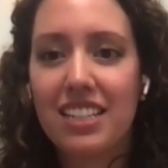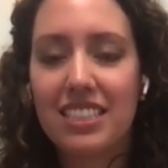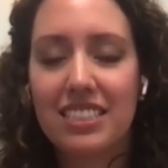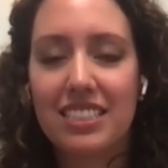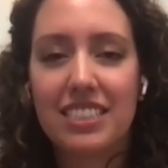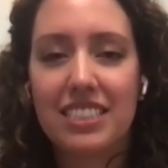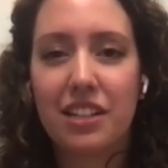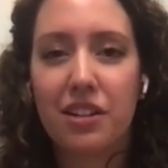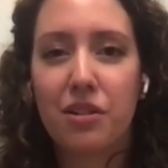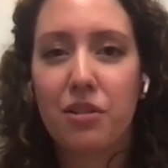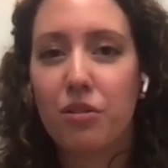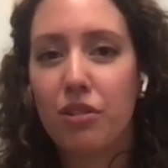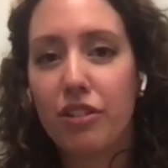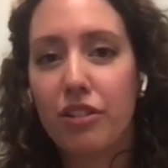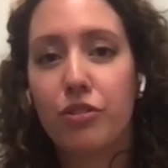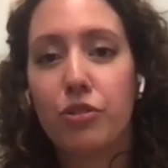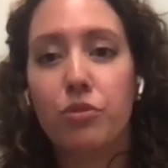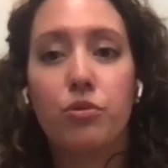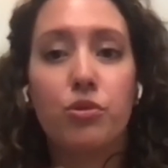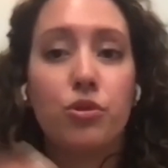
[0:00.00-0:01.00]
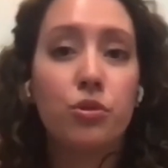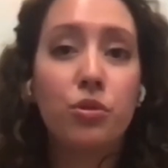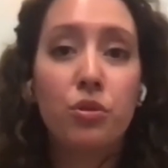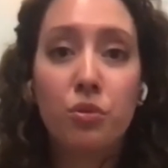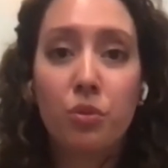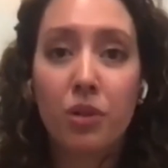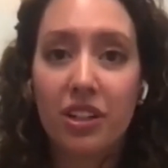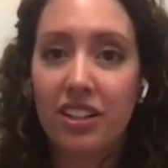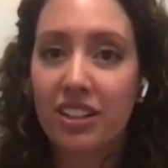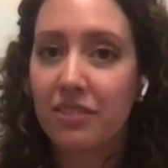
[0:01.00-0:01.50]
And so if you do
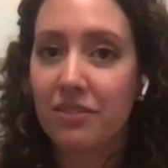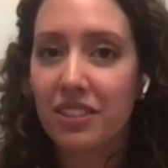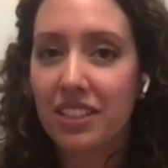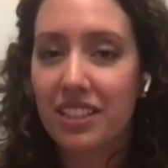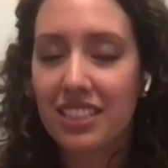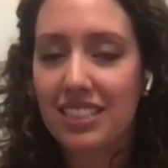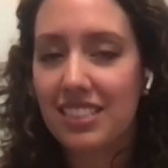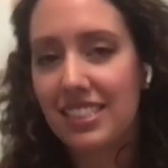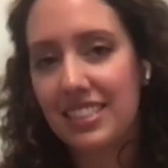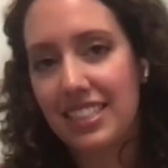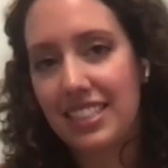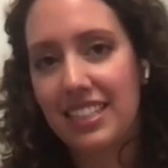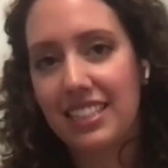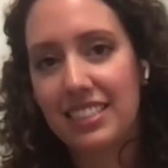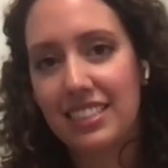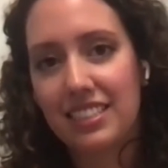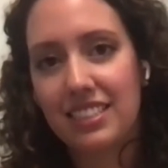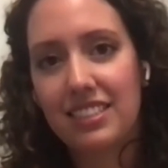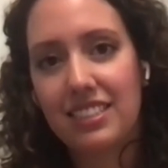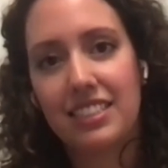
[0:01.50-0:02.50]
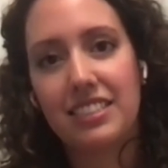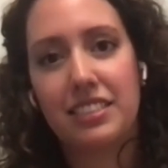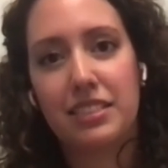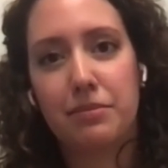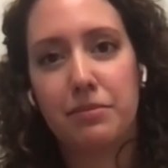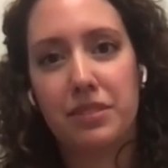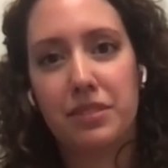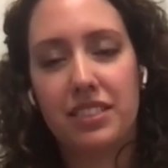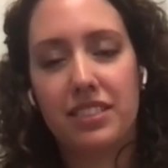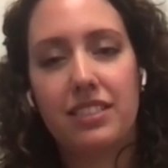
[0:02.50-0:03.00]
work within a design
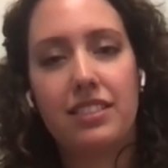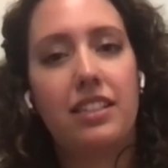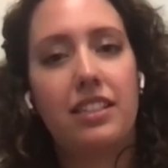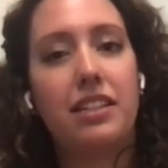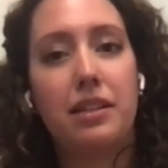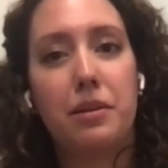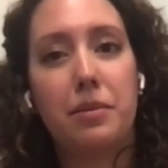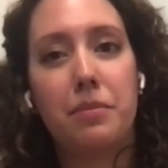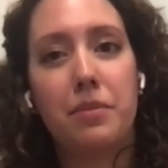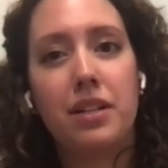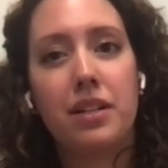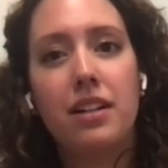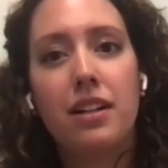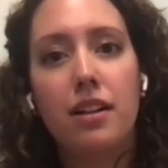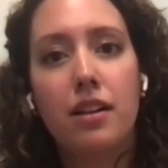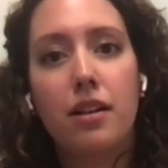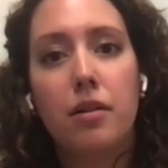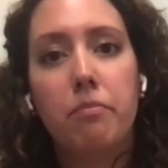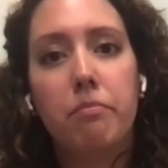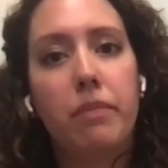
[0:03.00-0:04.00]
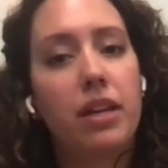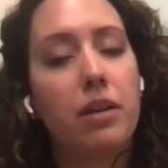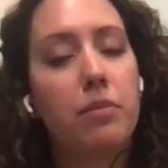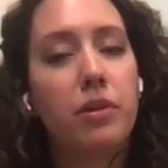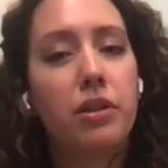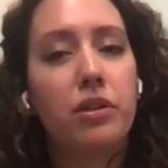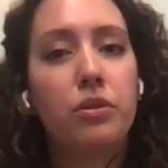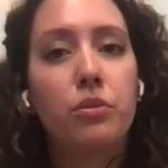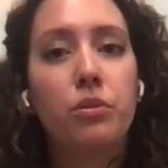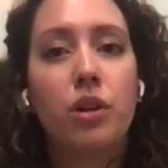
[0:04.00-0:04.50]
systems team, maybe
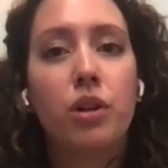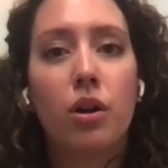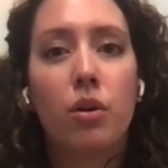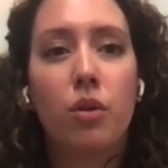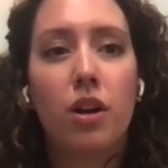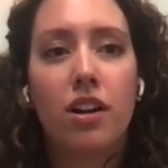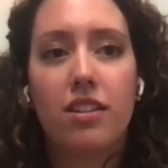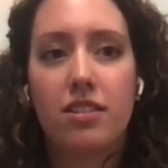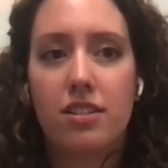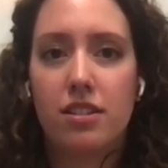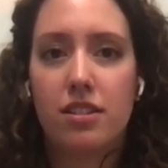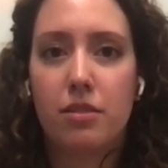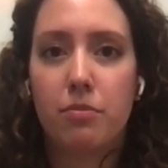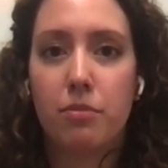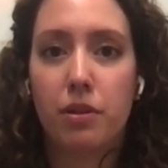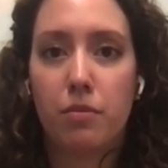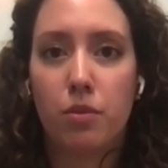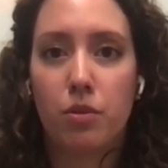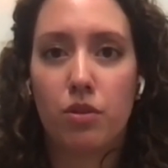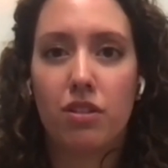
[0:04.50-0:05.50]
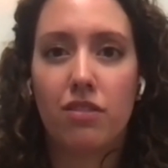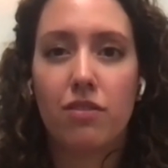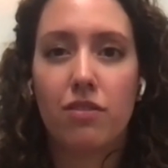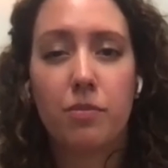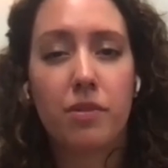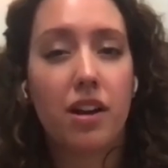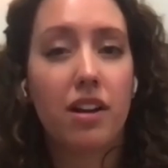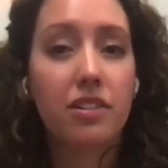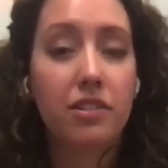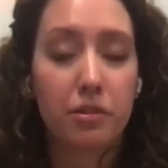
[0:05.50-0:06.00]
you go on to be more of a
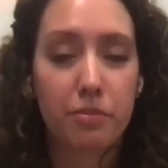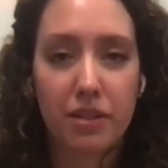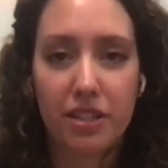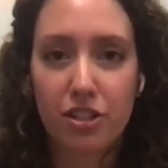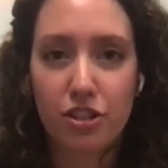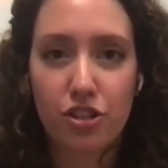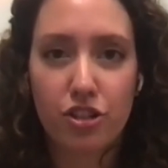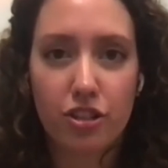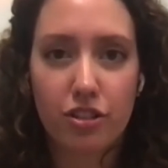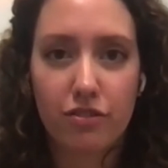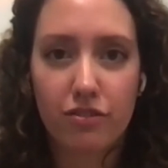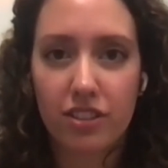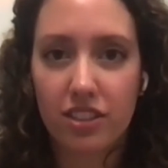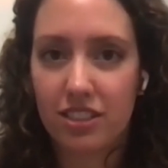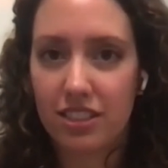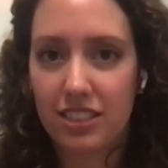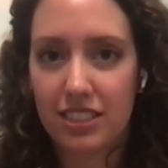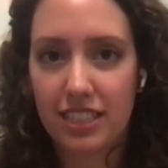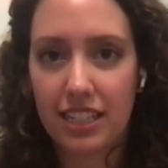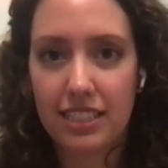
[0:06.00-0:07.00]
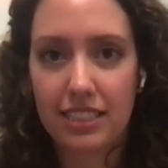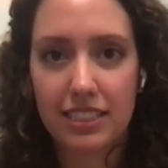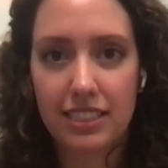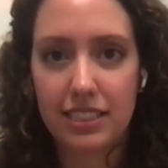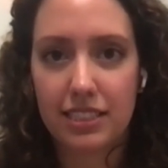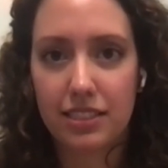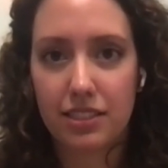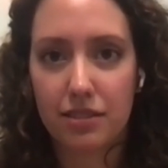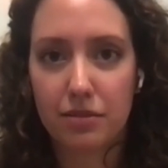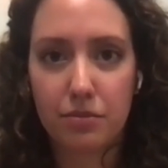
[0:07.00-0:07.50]
product manager for the design
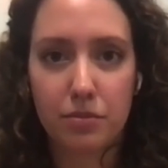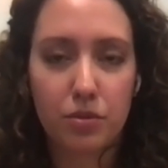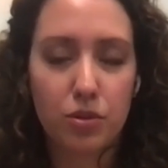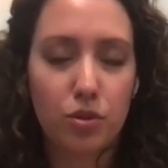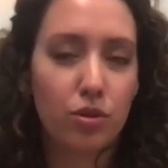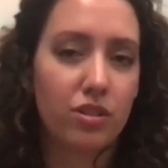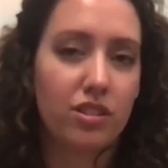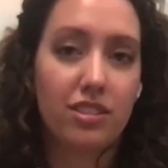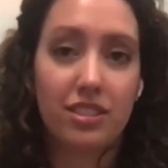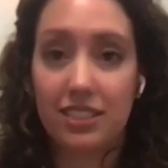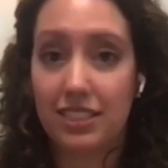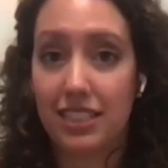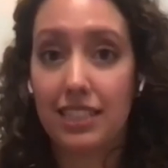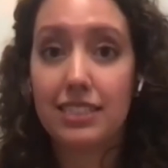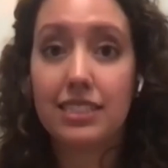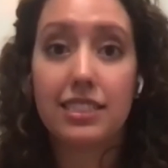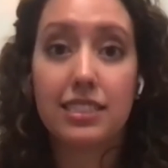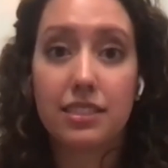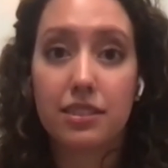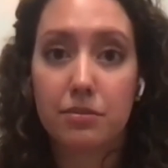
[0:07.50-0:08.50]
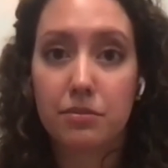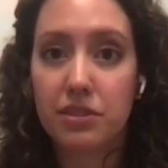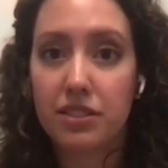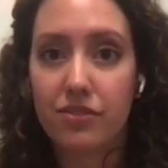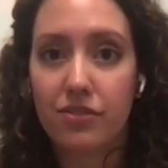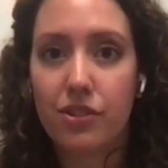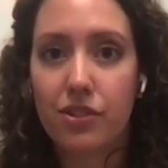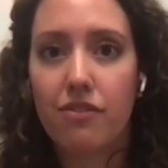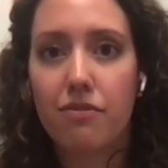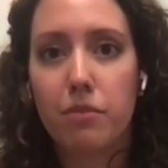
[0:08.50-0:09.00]
system or the design systems if
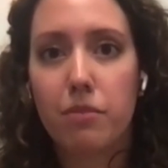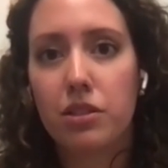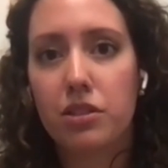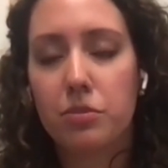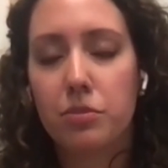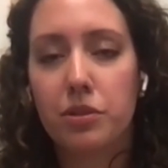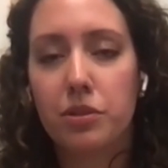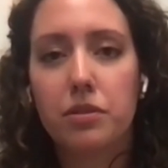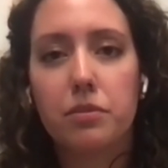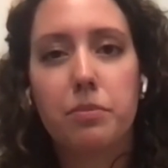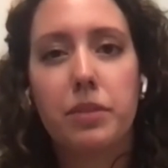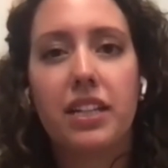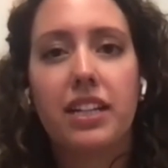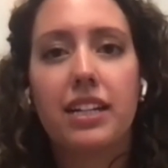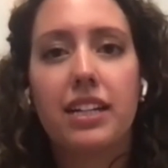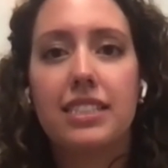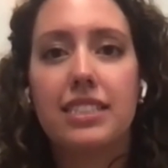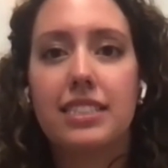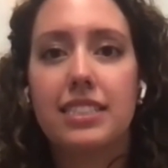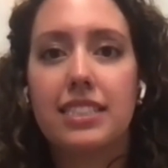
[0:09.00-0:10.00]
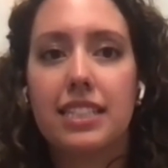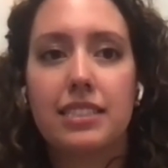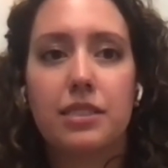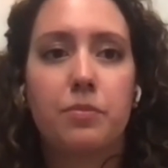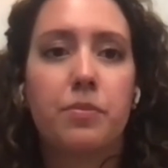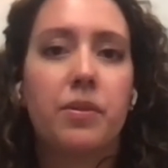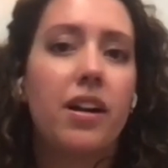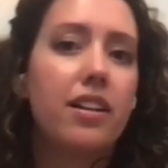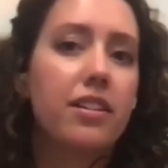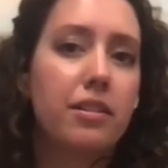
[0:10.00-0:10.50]
you have multiple, because as a
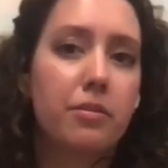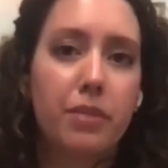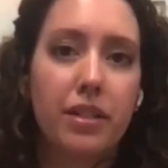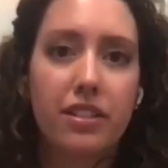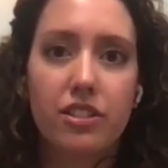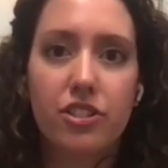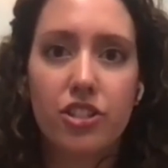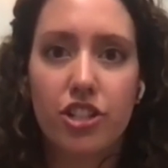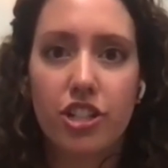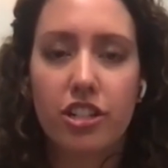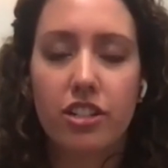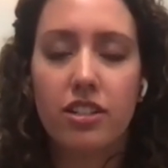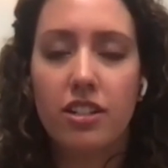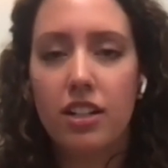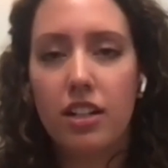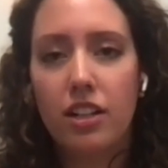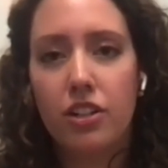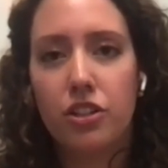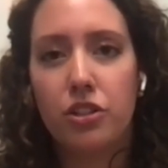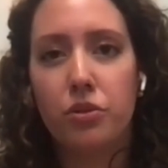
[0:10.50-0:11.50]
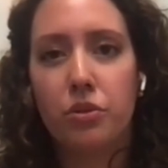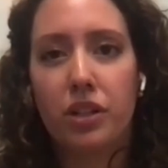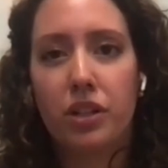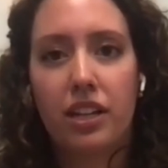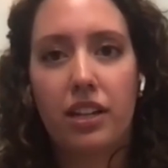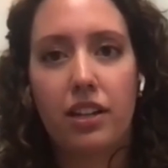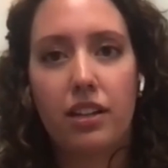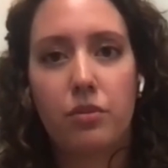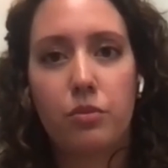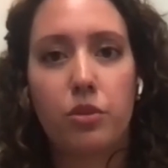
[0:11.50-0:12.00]
product manager, you
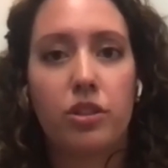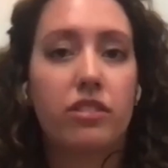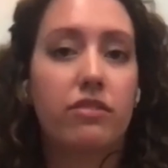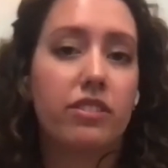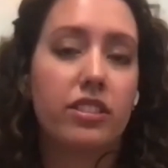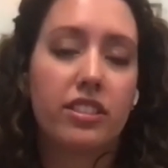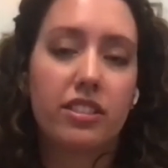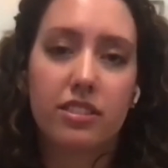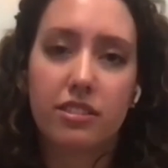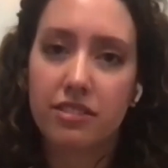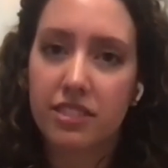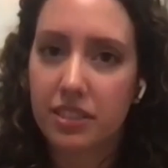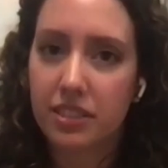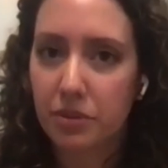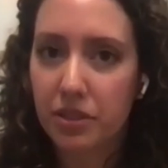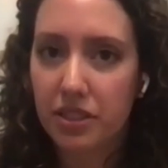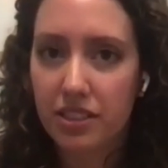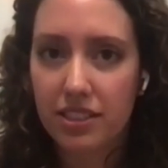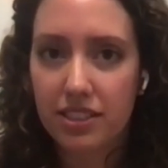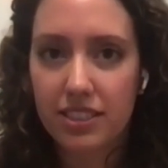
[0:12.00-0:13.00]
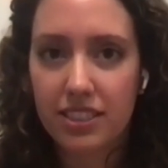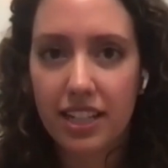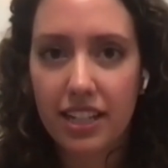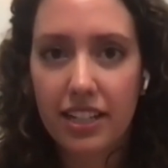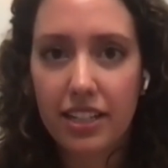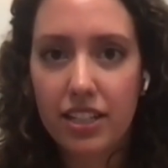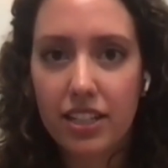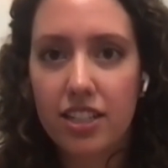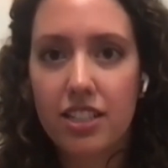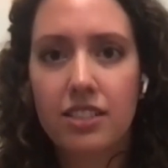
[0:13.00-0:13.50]
can work really closely with the
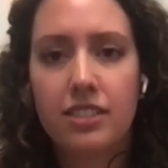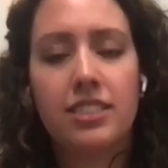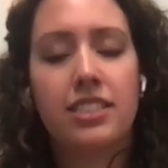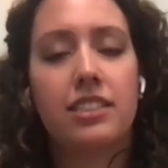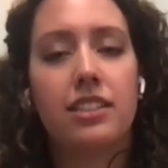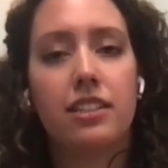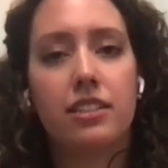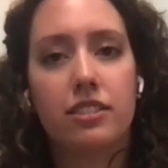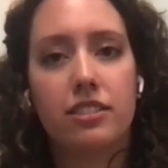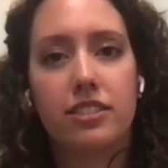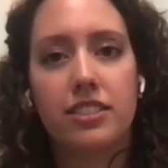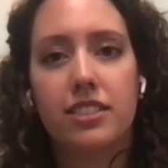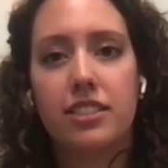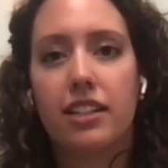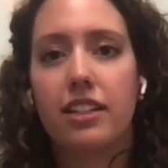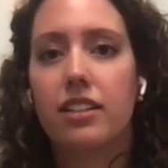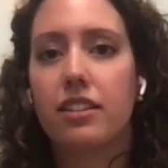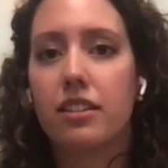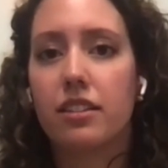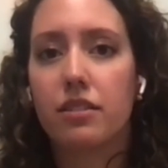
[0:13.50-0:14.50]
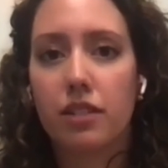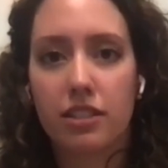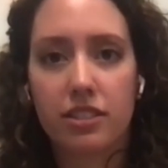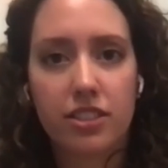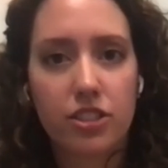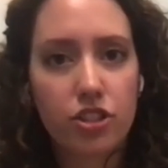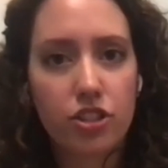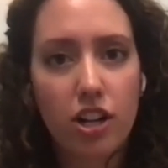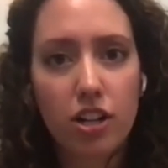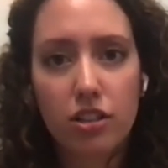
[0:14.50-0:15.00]
designers and understand their
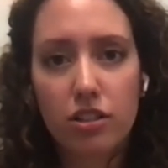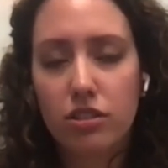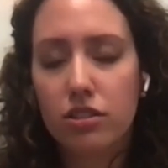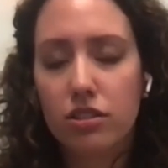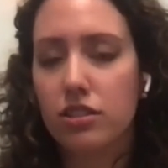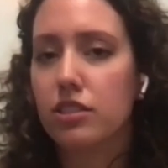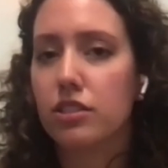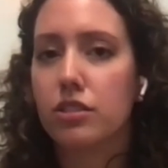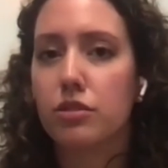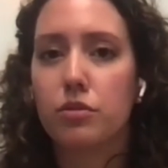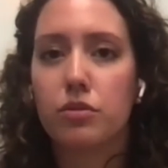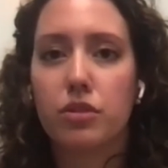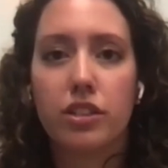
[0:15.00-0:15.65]
struggles or